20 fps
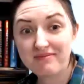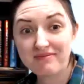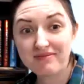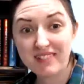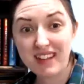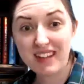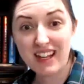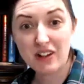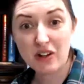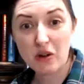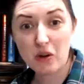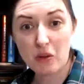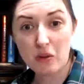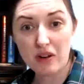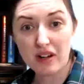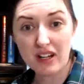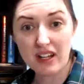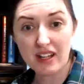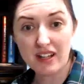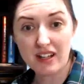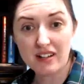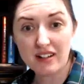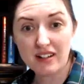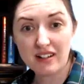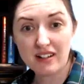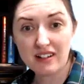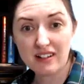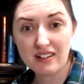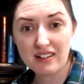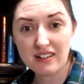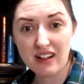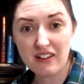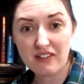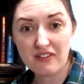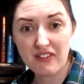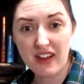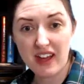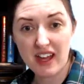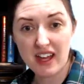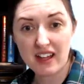an accordion, a
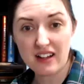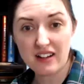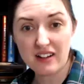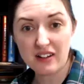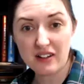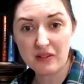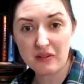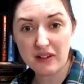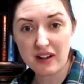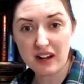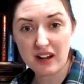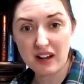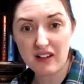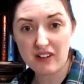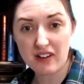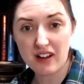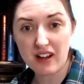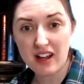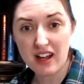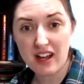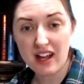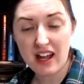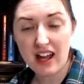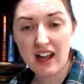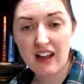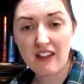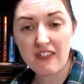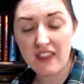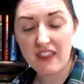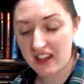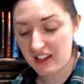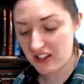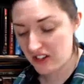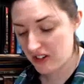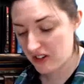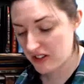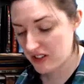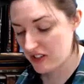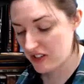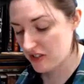fan, whatever. And then you're
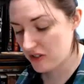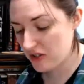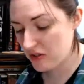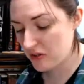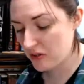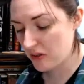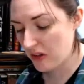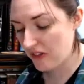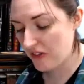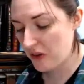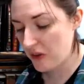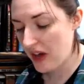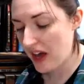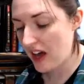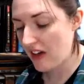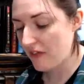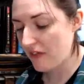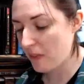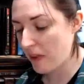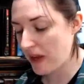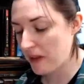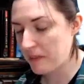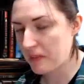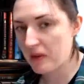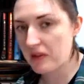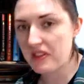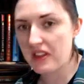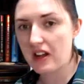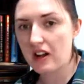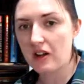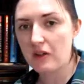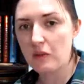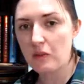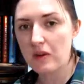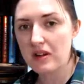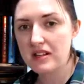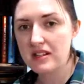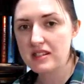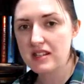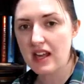going to, if you have paper that on
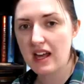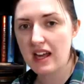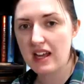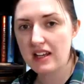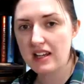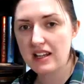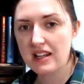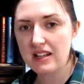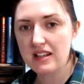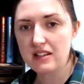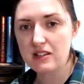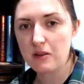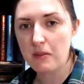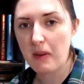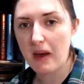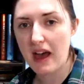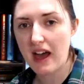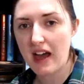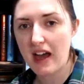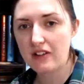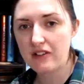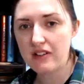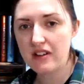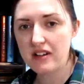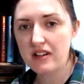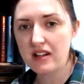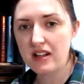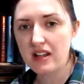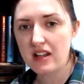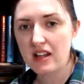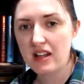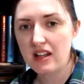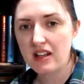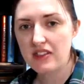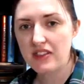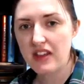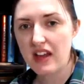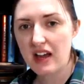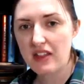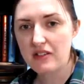one side is a pattern,
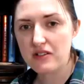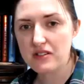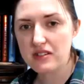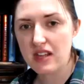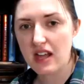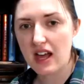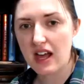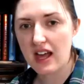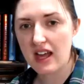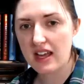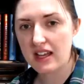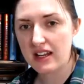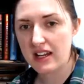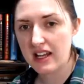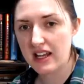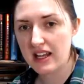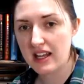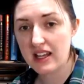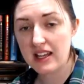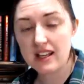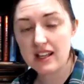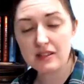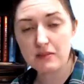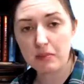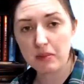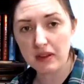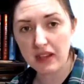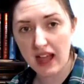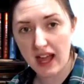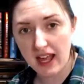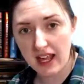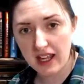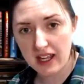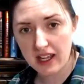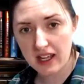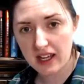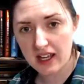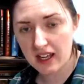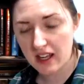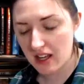the other side is
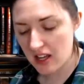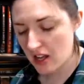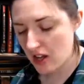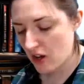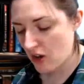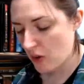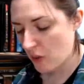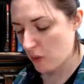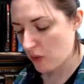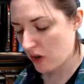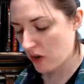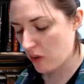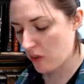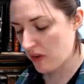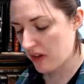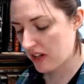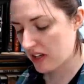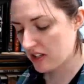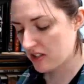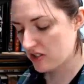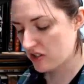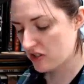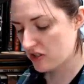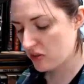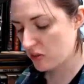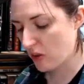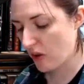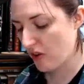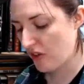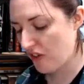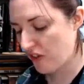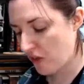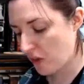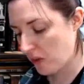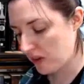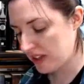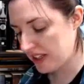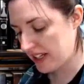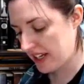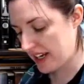blank, we're going to
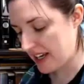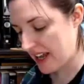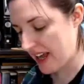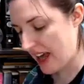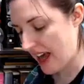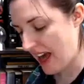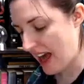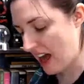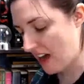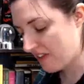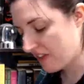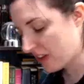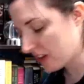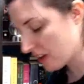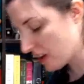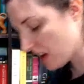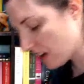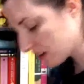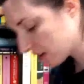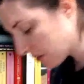fold it in half along the